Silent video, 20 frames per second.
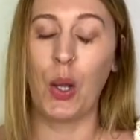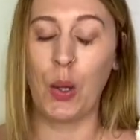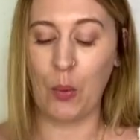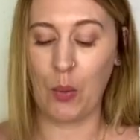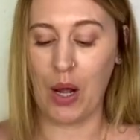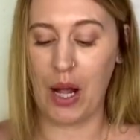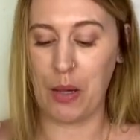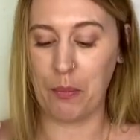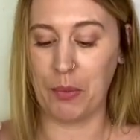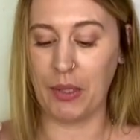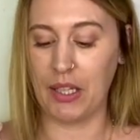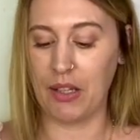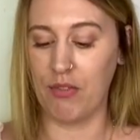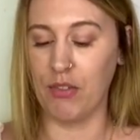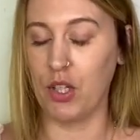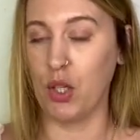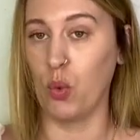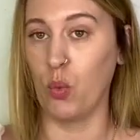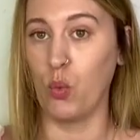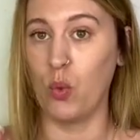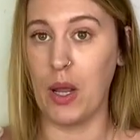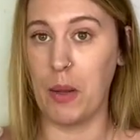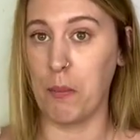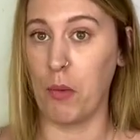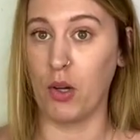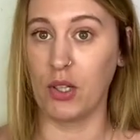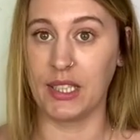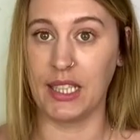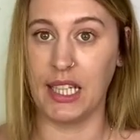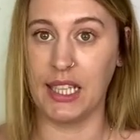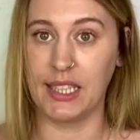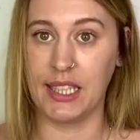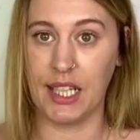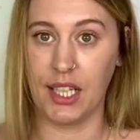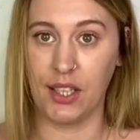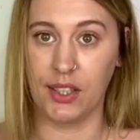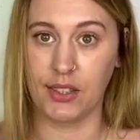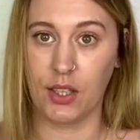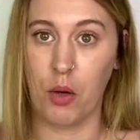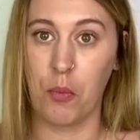where I'll be giving you way more
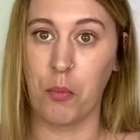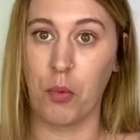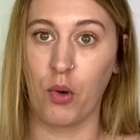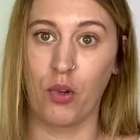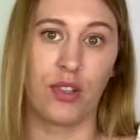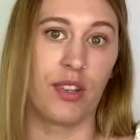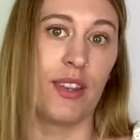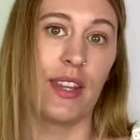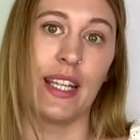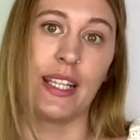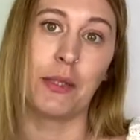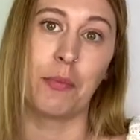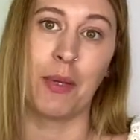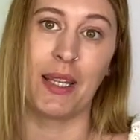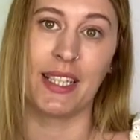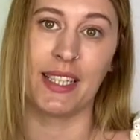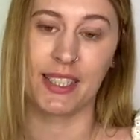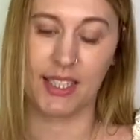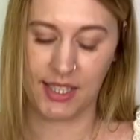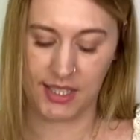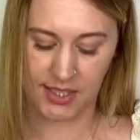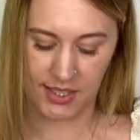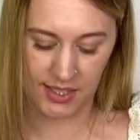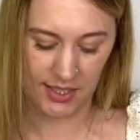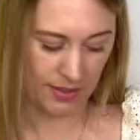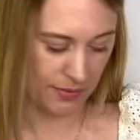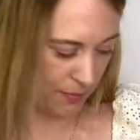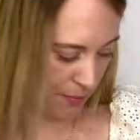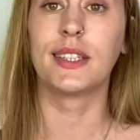details on both these pieces.